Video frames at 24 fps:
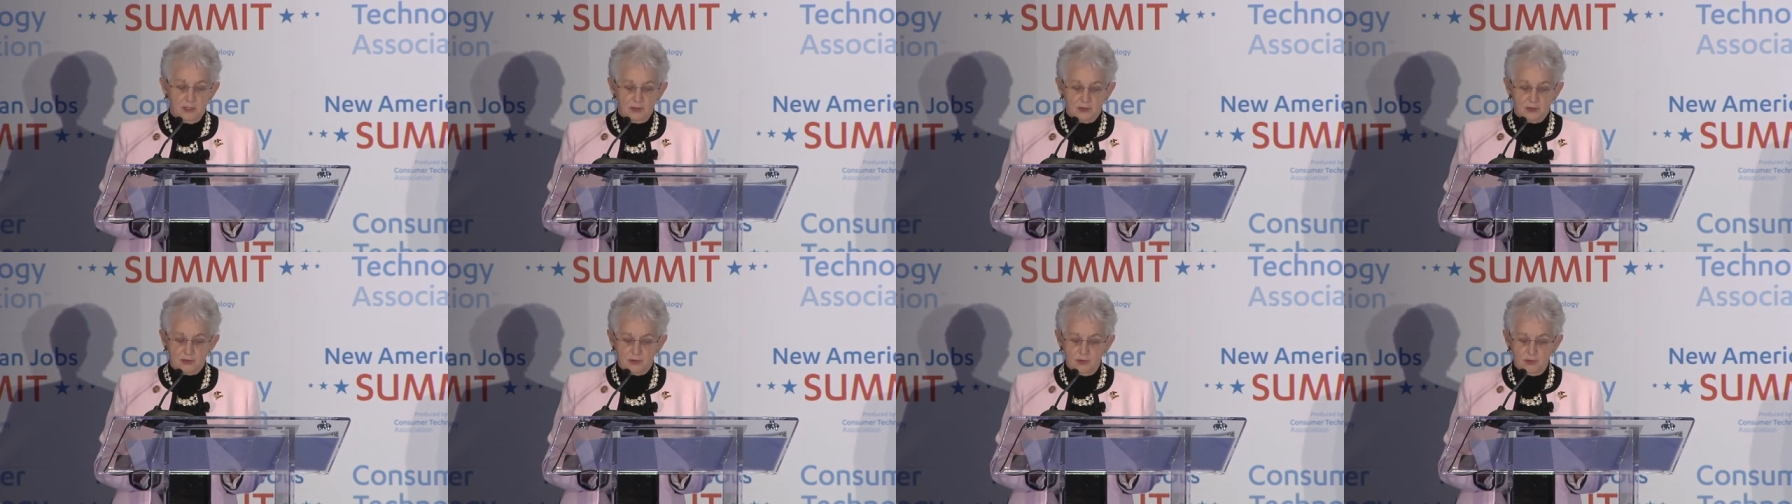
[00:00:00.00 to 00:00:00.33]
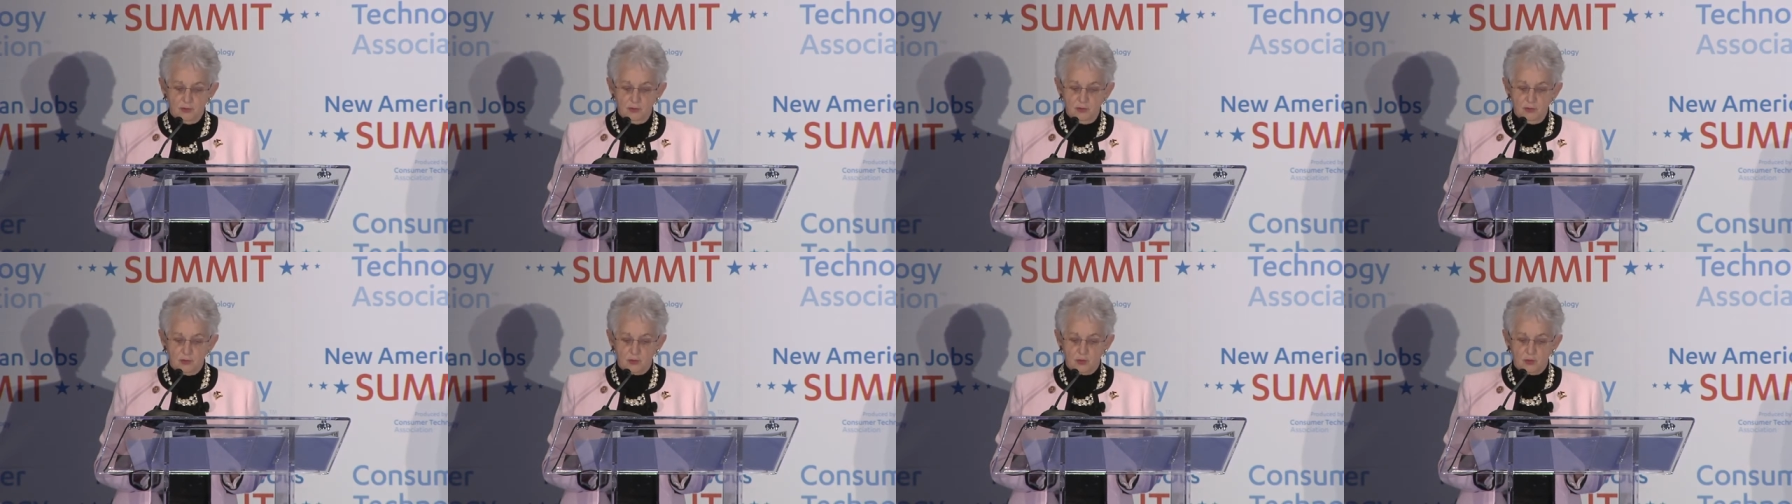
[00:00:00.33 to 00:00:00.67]

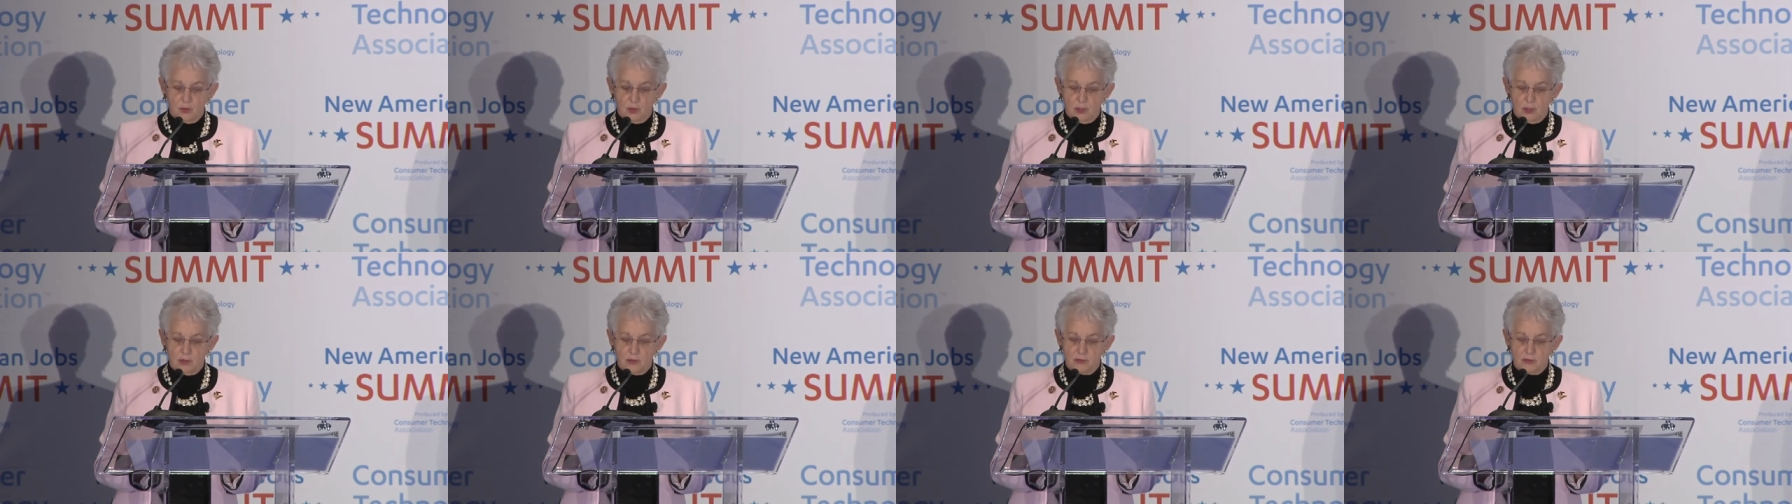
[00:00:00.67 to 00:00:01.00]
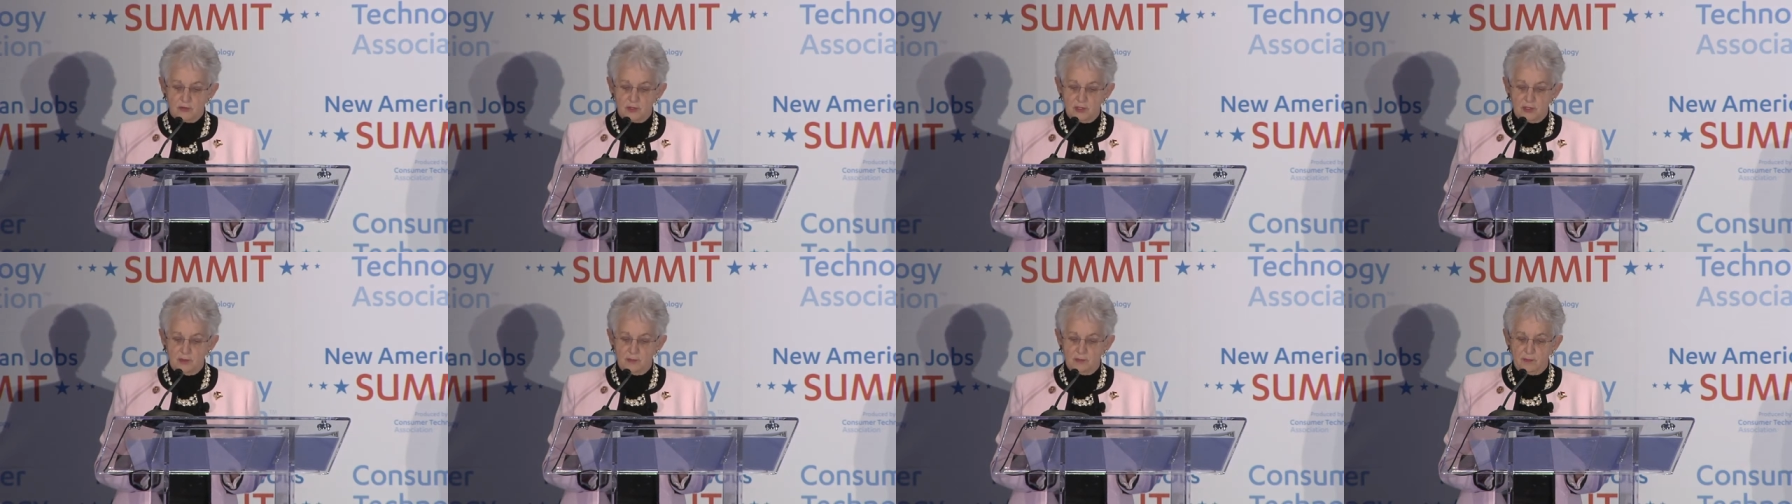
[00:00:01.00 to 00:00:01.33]
students,
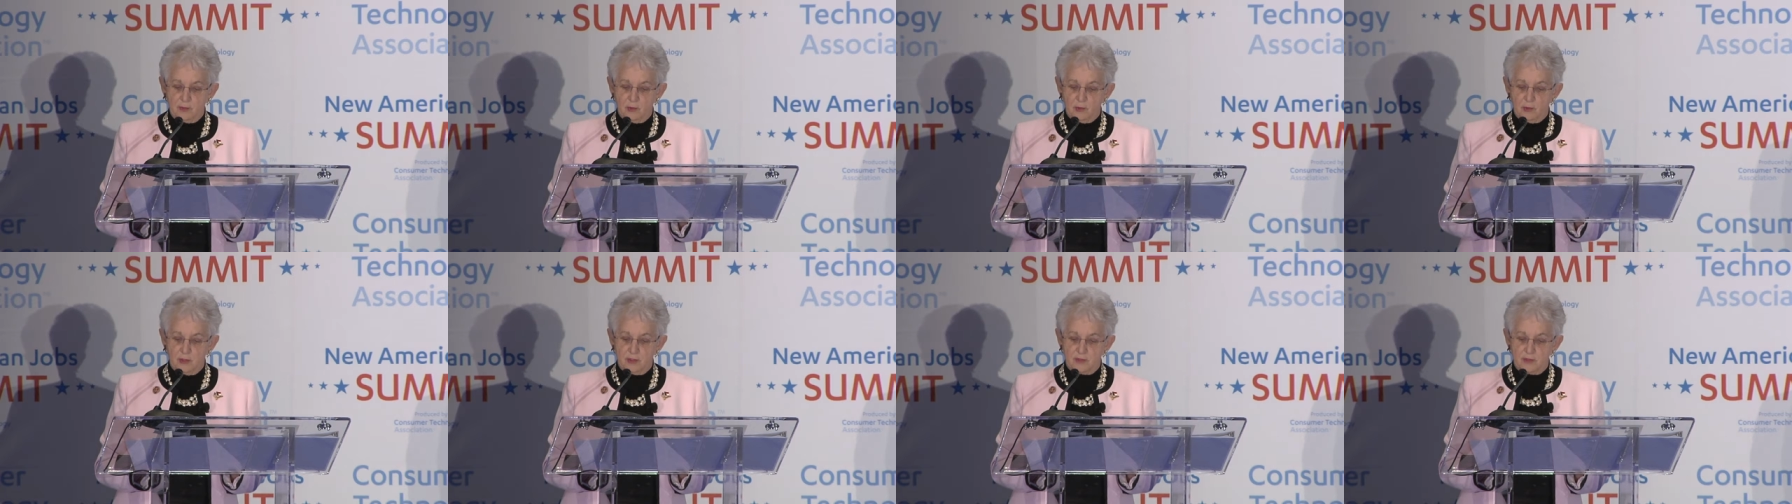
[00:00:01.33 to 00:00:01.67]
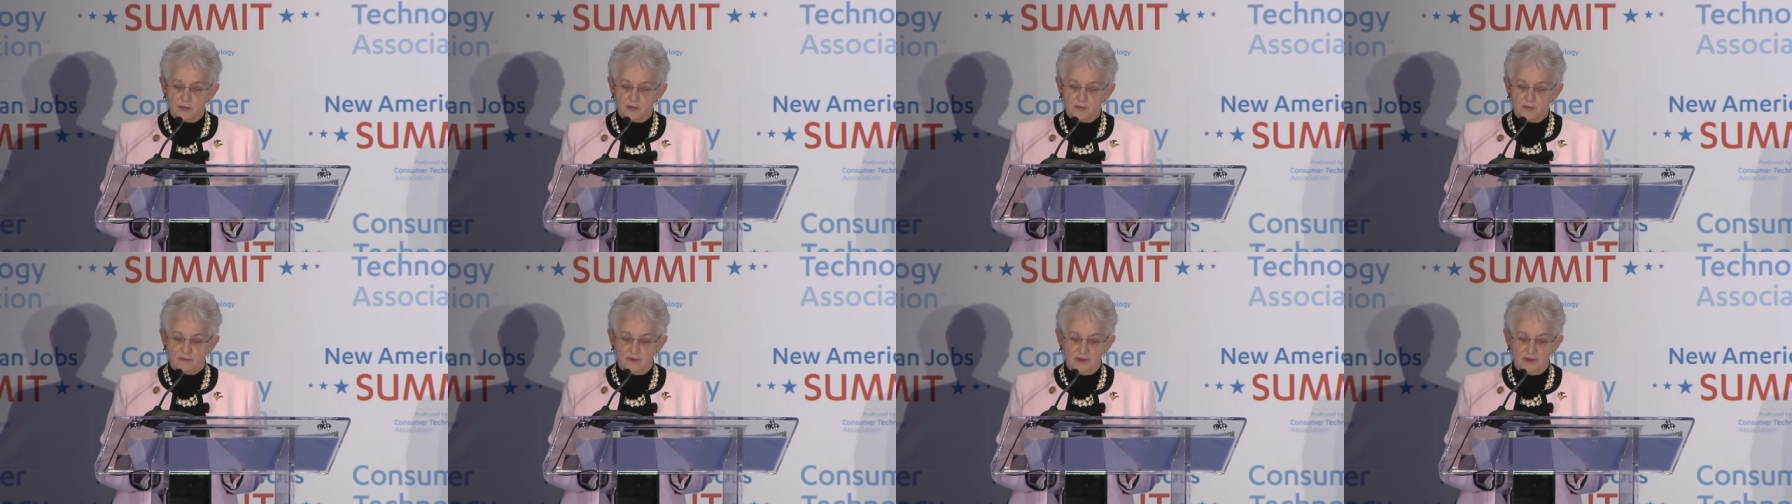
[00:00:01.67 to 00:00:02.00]
workers, and
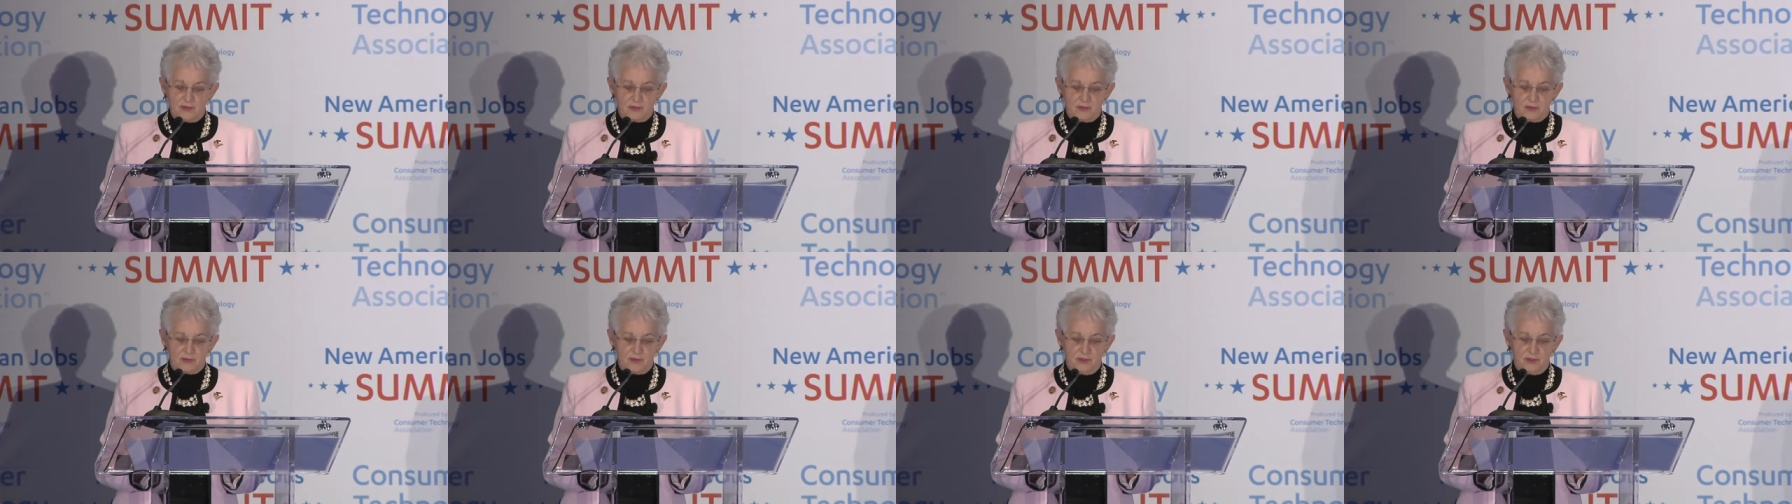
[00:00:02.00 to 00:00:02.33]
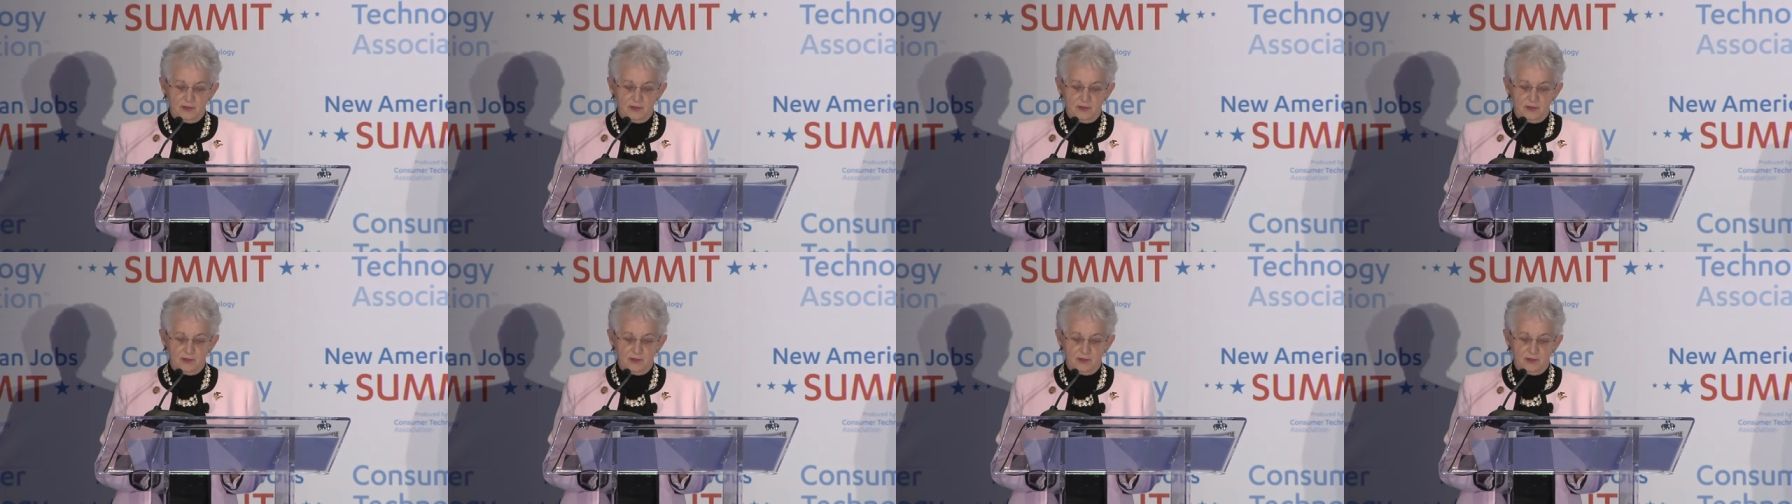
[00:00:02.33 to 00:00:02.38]
employers face